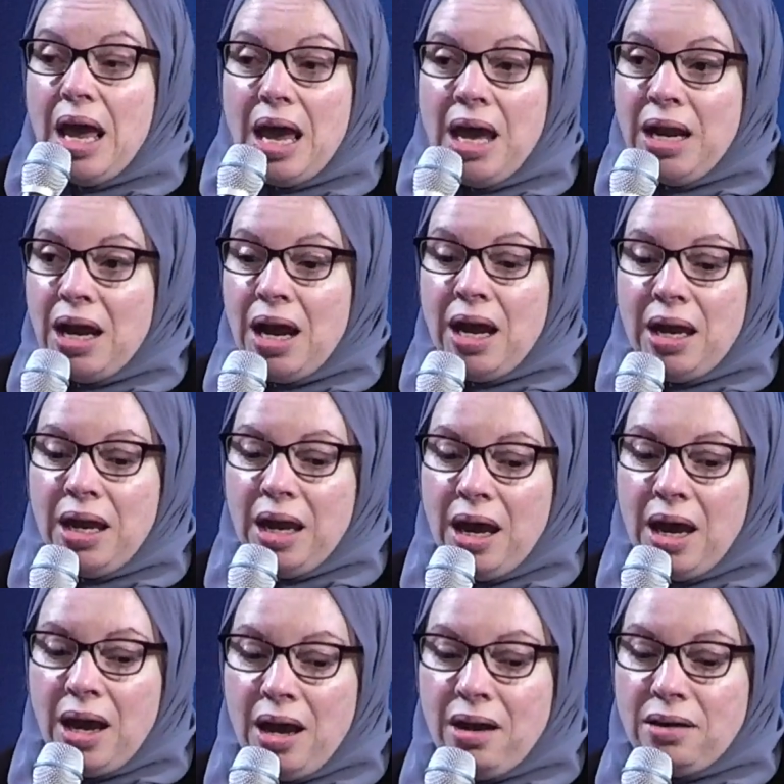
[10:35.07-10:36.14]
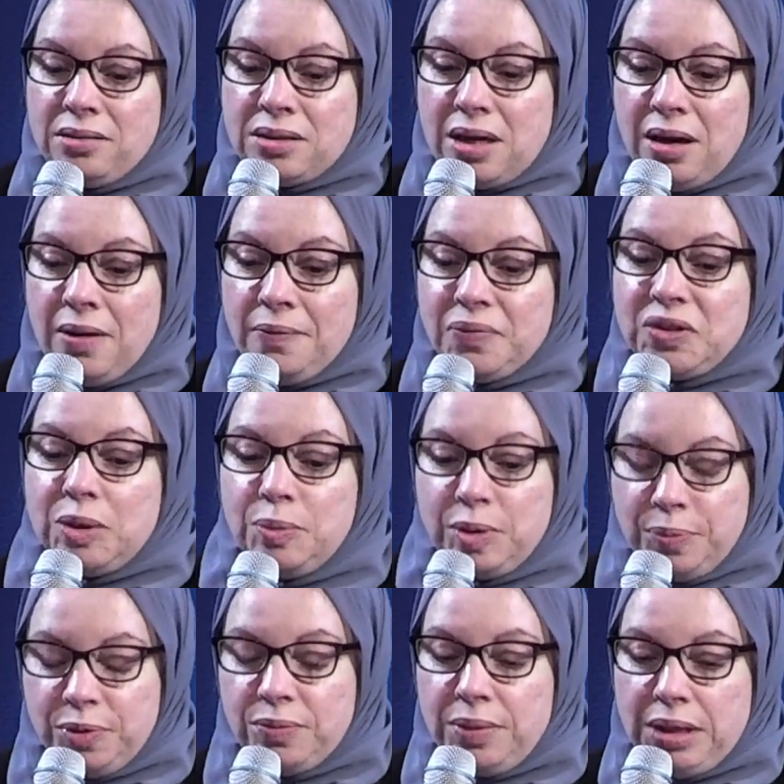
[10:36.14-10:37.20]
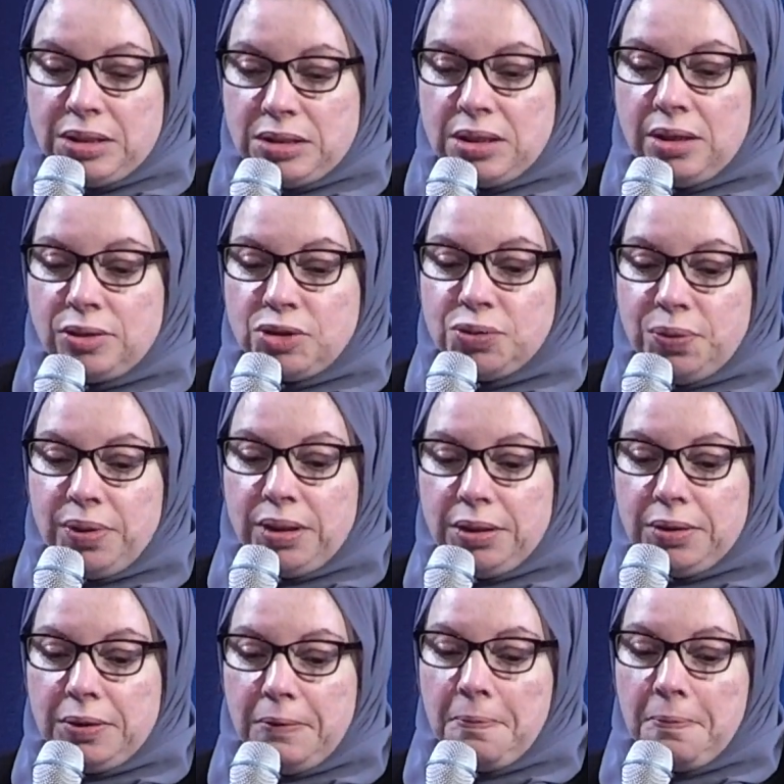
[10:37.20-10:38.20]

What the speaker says: And I had someone put me in touch with